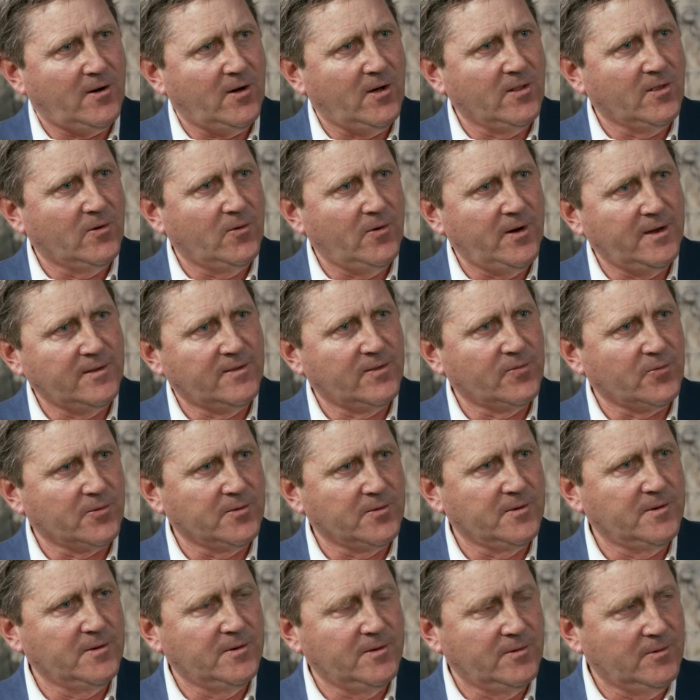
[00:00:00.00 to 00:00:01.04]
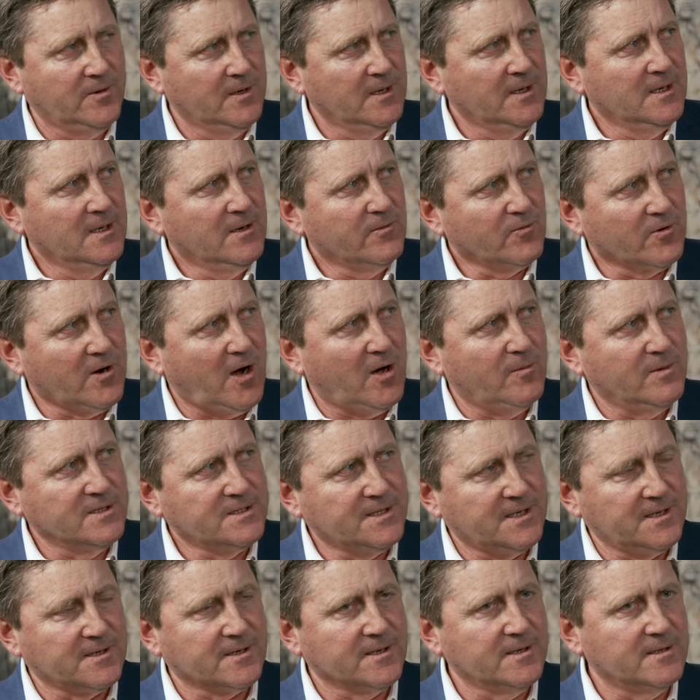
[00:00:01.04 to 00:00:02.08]
all the way through raw
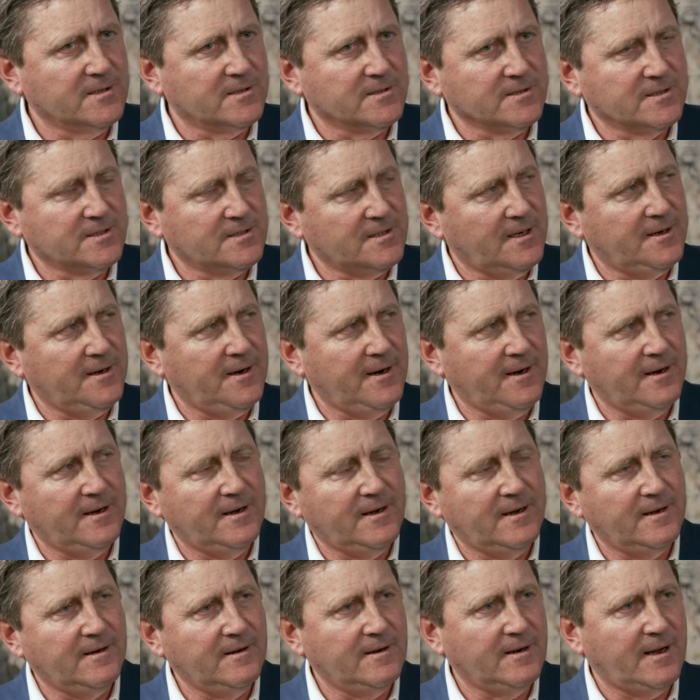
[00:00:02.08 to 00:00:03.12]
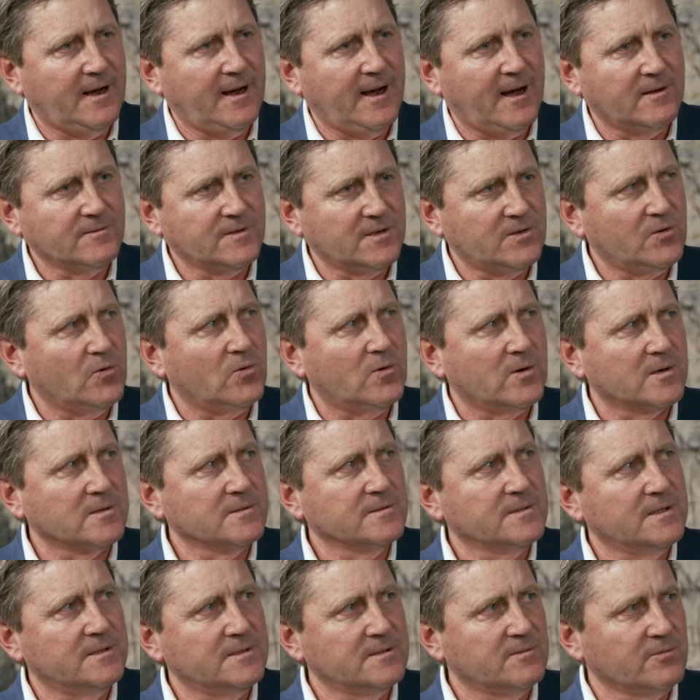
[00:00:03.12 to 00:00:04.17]
materials and out the door.
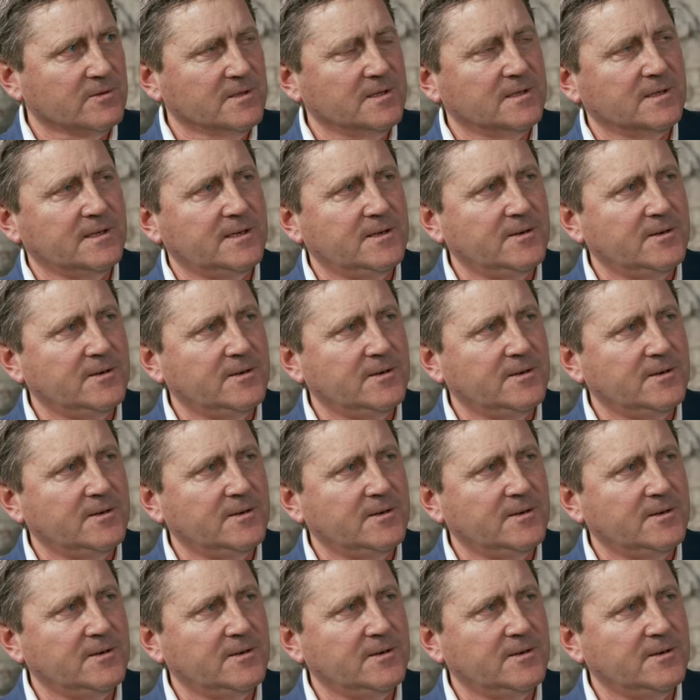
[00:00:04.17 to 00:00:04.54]
So it's really